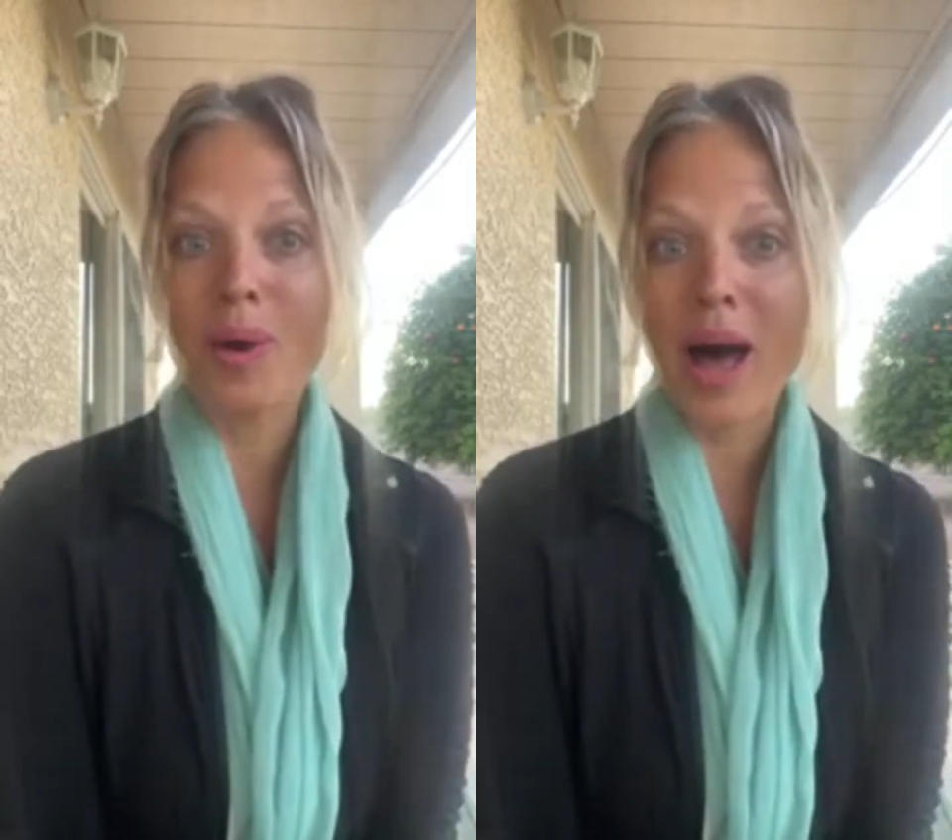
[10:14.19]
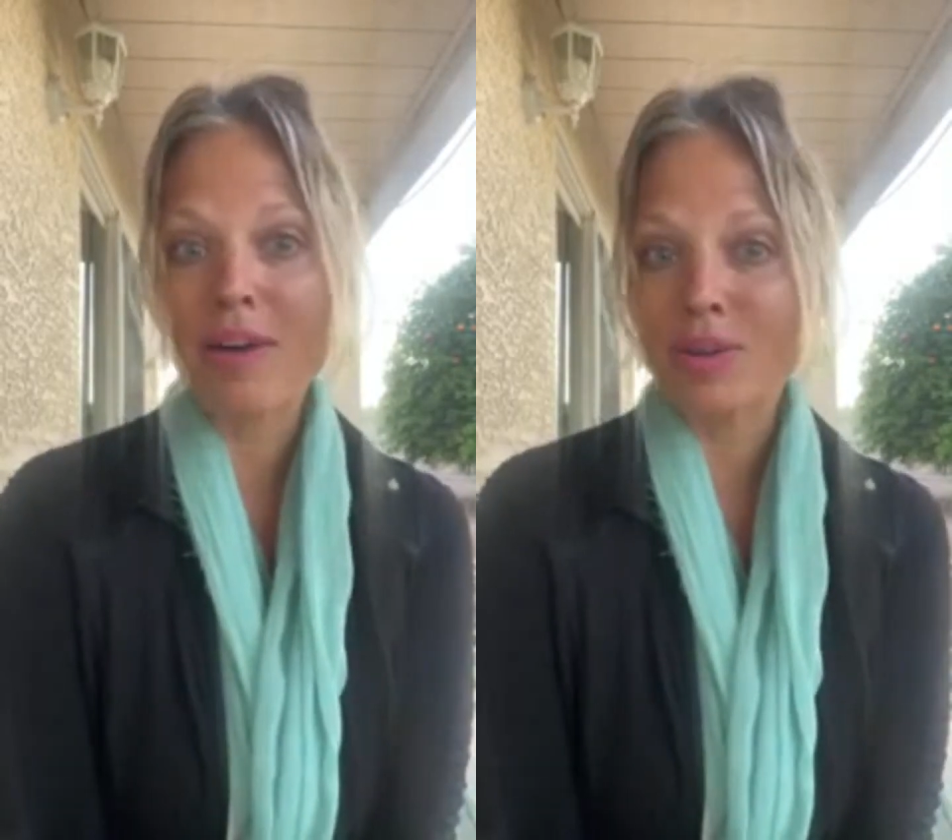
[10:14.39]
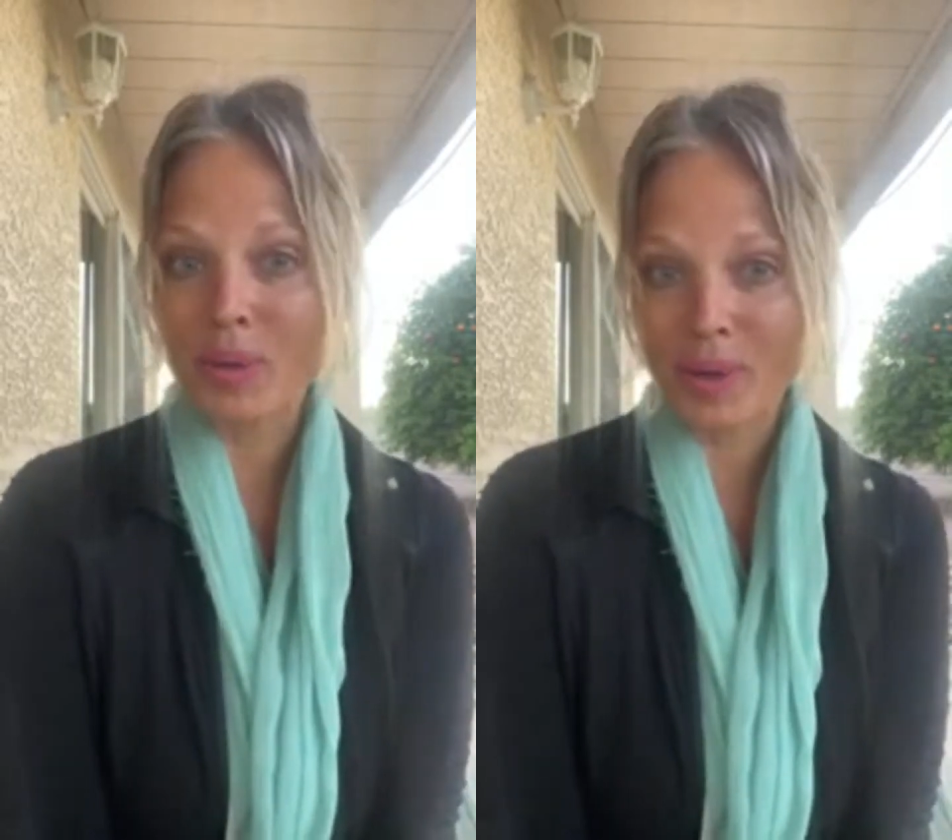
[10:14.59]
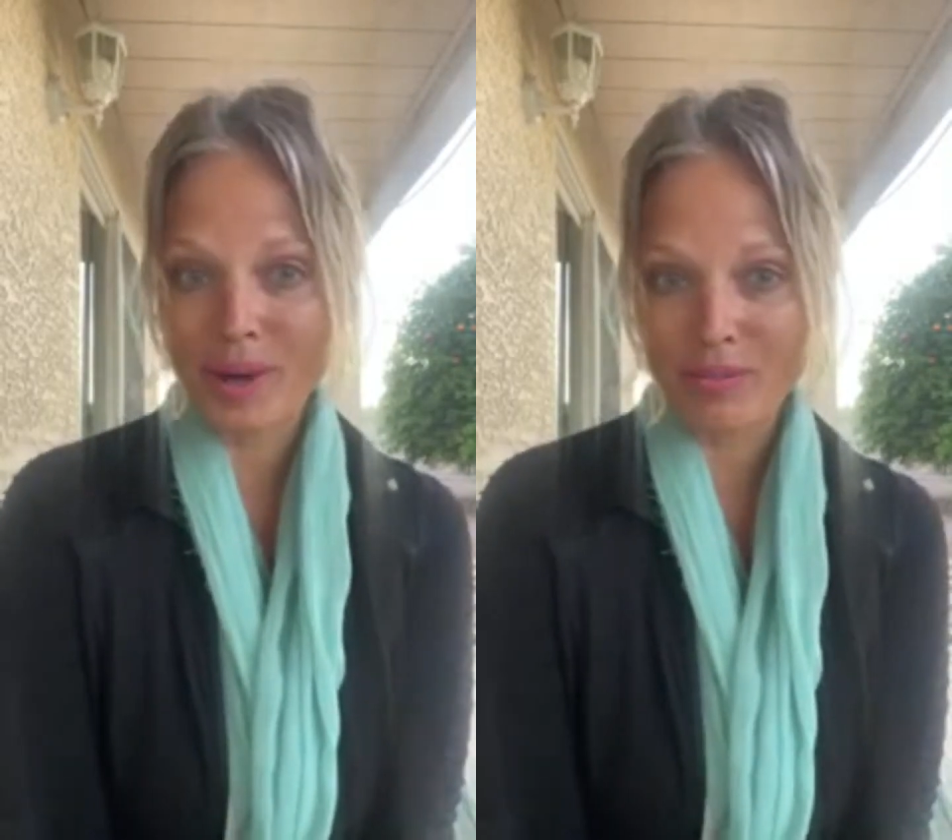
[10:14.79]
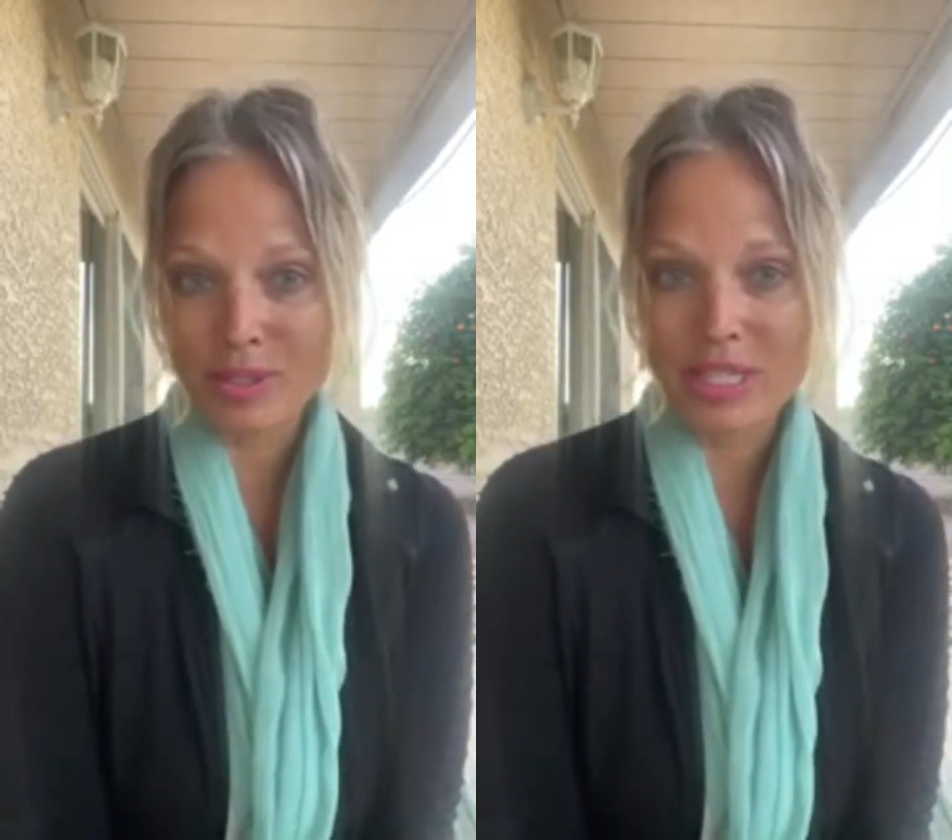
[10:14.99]
have a quick
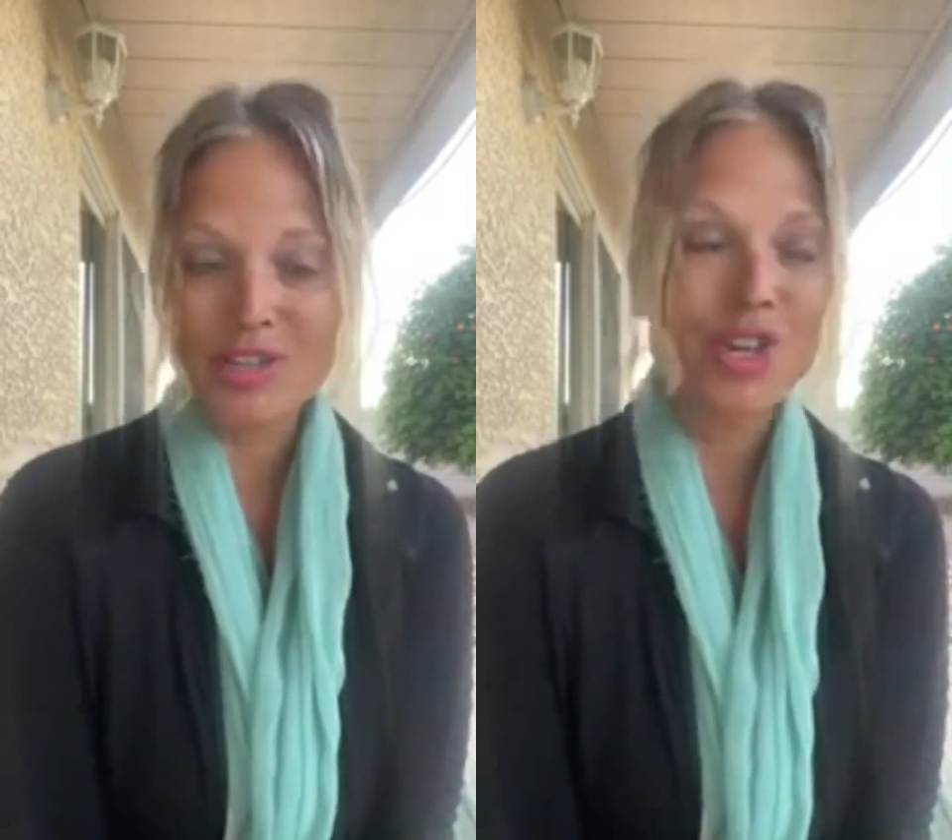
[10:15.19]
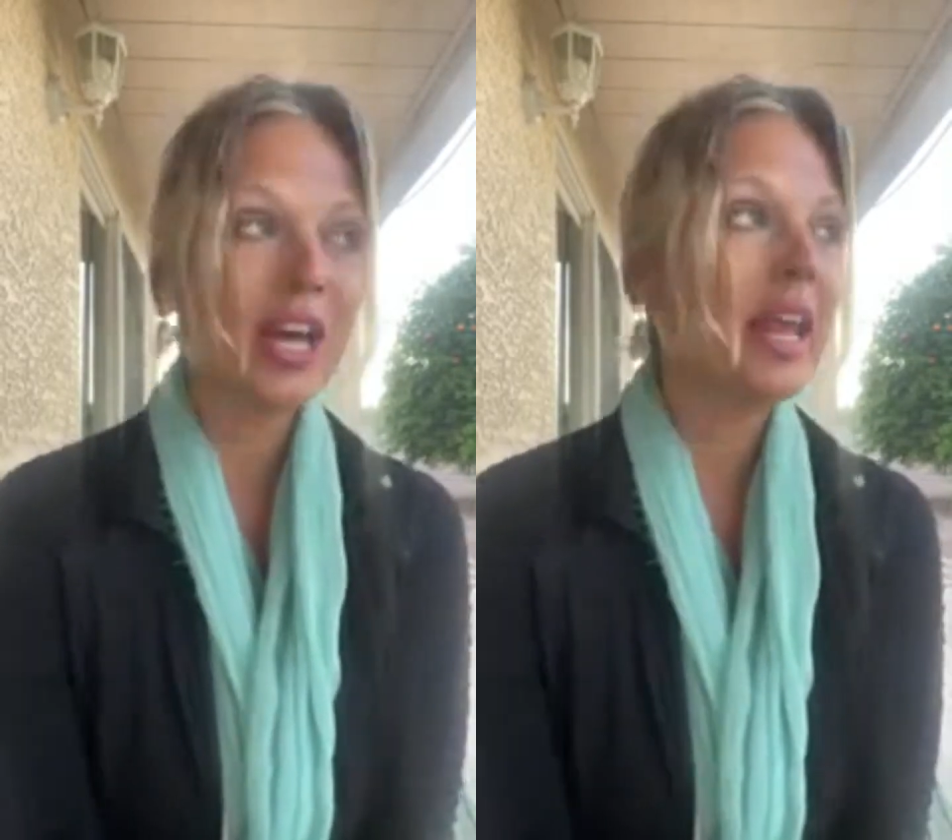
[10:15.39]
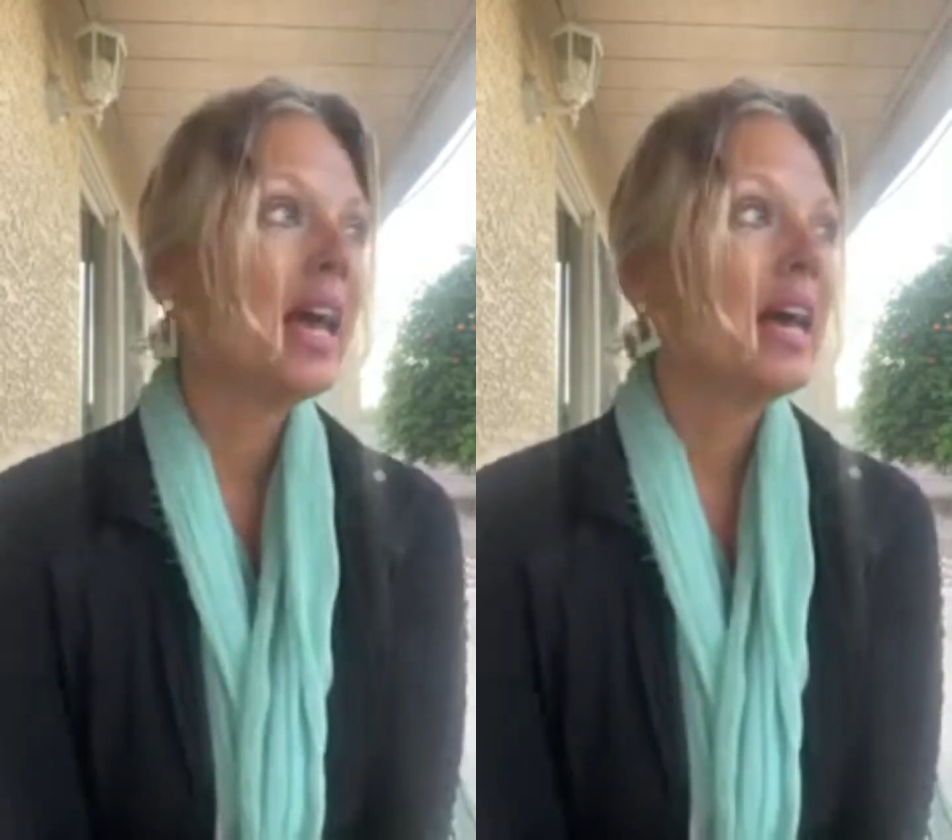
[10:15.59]
conversation,